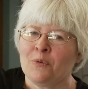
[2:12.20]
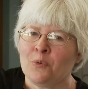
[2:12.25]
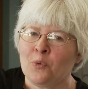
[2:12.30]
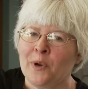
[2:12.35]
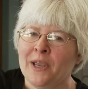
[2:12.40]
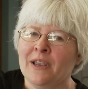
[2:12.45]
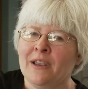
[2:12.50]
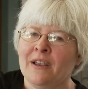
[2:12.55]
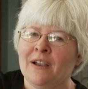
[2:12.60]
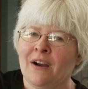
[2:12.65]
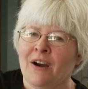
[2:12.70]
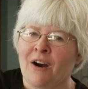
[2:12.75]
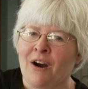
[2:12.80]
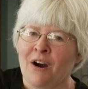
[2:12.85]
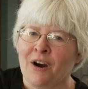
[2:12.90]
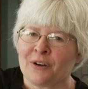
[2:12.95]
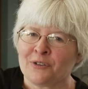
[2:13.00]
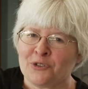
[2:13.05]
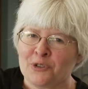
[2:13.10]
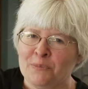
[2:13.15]
We
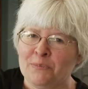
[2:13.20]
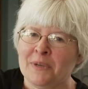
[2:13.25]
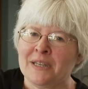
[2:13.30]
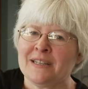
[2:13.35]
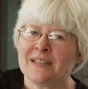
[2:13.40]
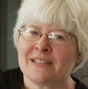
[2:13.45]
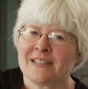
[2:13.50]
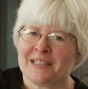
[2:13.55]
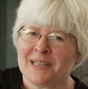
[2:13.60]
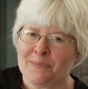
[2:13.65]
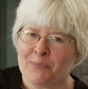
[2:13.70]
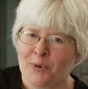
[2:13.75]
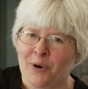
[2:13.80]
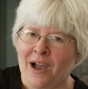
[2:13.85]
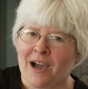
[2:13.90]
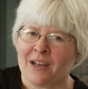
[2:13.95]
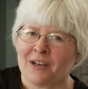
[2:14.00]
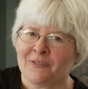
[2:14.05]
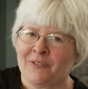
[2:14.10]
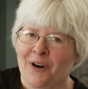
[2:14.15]
are tremendously
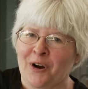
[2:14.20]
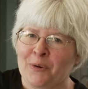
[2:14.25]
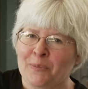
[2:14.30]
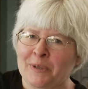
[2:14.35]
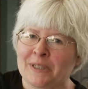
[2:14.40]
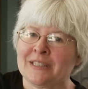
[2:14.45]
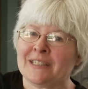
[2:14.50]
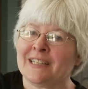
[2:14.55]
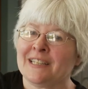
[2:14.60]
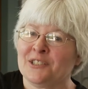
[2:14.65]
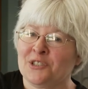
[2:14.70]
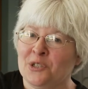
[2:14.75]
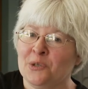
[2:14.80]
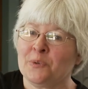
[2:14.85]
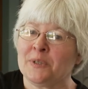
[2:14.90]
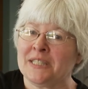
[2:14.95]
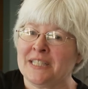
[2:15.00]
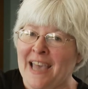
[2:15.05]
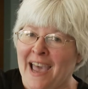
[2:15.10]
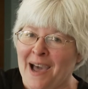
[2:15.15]
proud of our ability
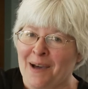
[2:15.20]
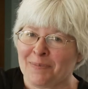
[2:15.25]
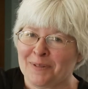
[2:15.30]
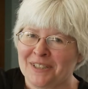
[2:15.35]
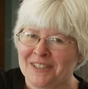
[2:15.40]
to adapt.